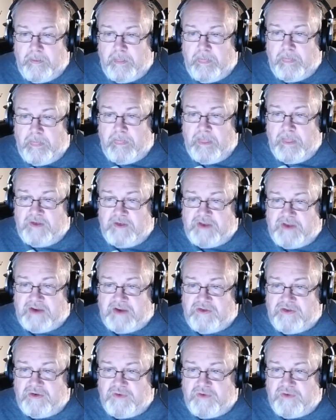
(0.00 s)
The
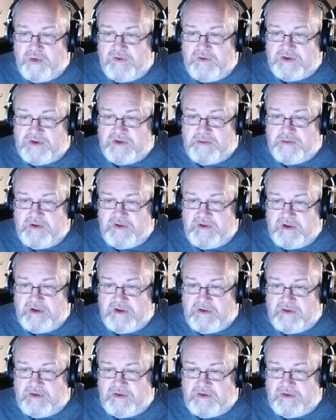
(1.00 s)
texture viewer
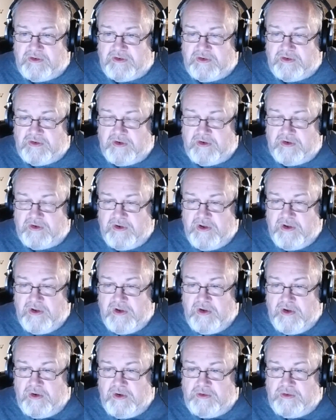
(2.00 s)
experience.
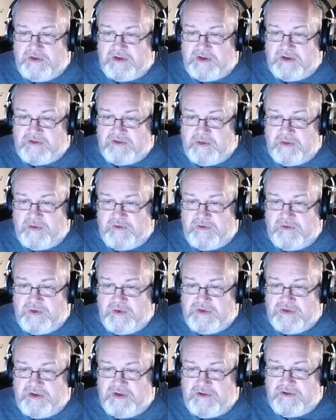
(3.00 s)
Only texture preview
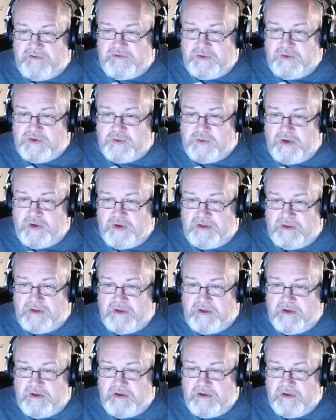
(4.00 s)
is the diffuse one.